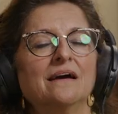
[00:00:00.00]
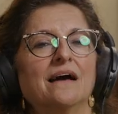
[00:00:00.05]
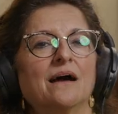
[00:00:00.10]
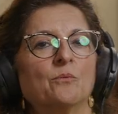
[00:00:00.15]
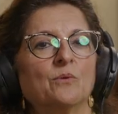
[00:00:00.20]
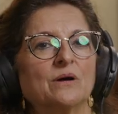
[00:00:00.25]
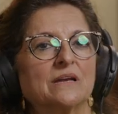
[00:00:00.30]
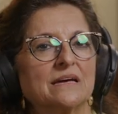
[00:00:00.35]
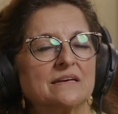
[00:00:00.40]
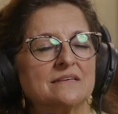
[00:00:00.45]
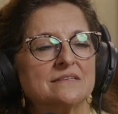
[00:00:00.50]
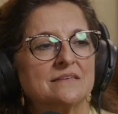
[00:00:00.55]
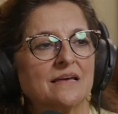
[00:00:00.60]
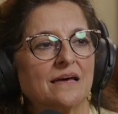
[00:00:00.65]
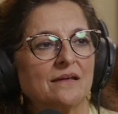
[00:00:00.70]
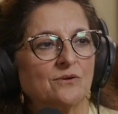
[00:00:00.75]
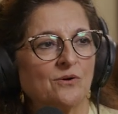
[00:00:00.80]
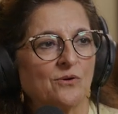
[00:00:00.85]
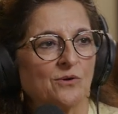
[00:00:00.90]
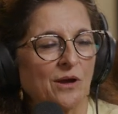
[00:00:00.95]
And when I
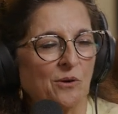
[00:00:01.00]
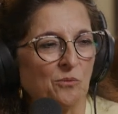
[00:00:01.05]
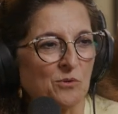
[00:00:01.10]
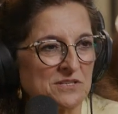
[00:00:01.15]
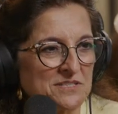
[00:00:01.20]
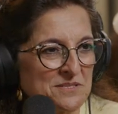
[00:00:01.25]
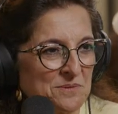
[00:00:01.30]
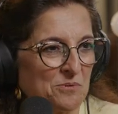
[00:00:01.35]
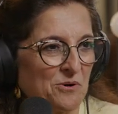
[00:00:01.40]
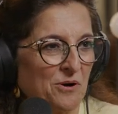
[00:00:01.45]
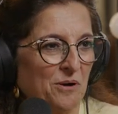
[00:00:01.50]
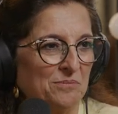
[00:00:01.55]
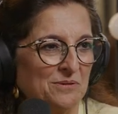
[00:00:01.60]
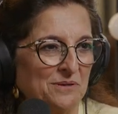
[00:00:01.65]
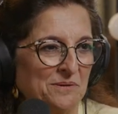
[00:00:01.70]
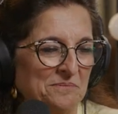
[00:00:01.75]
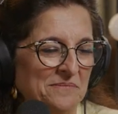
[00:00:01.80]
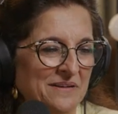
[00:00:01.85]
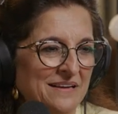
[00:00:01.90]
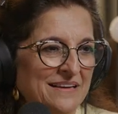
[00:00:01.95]
said, okay, what's the
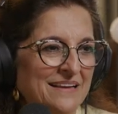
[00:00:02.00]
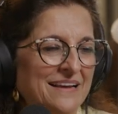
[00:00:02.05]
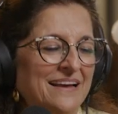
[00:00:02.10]
problem?